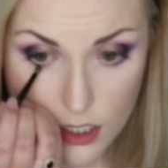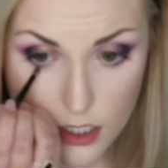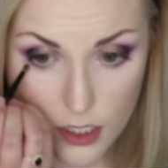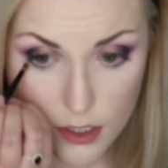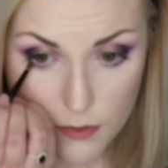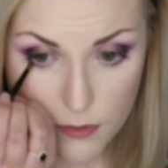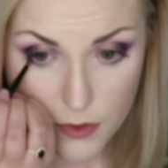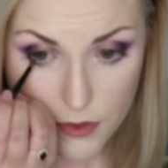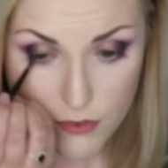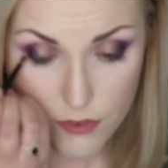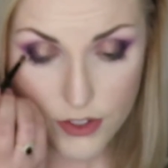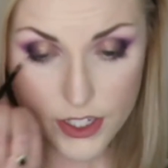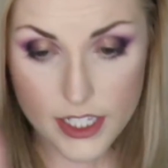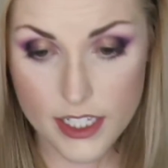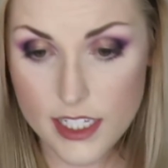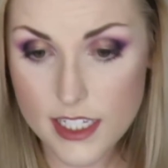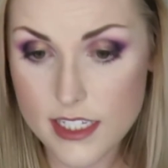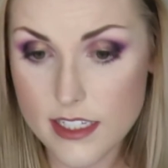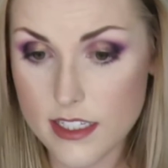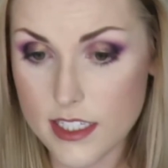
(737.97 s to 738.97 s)
And we
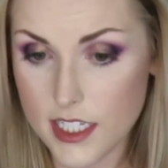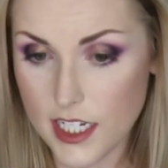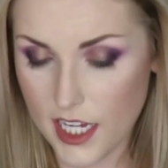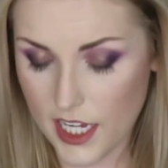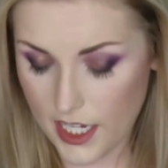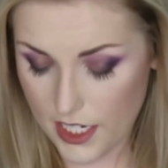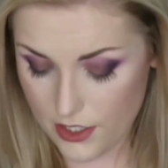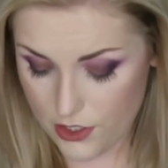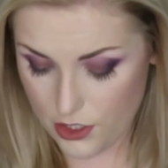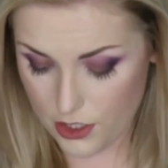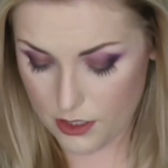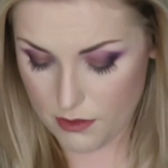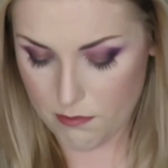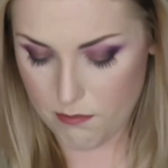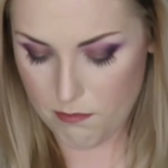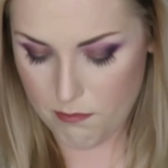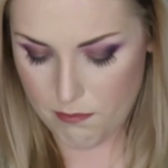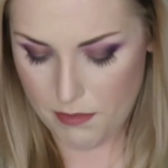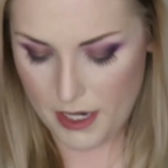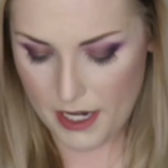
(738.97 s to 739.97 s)
really stay just
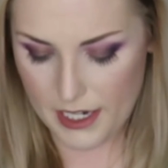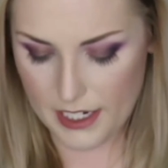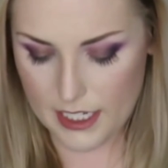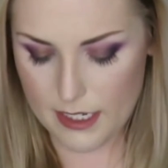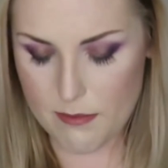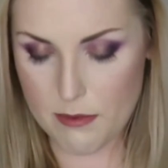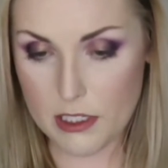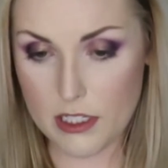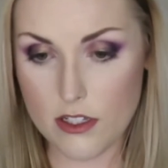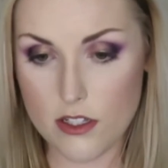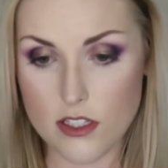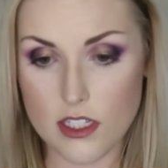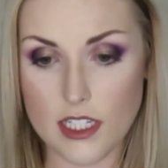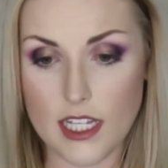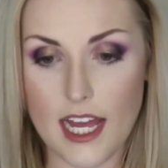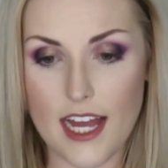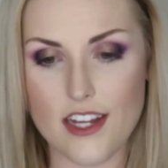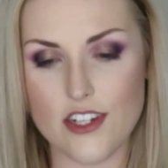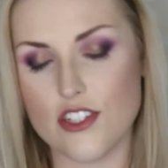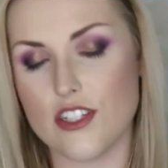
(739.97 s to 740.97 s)
barely below the
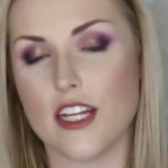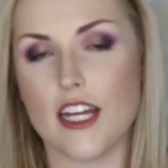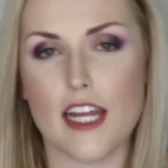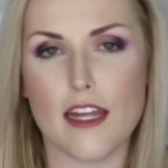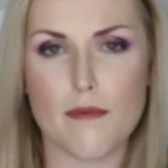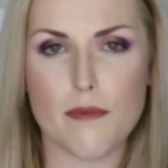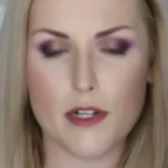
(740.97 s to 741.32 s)
lash line.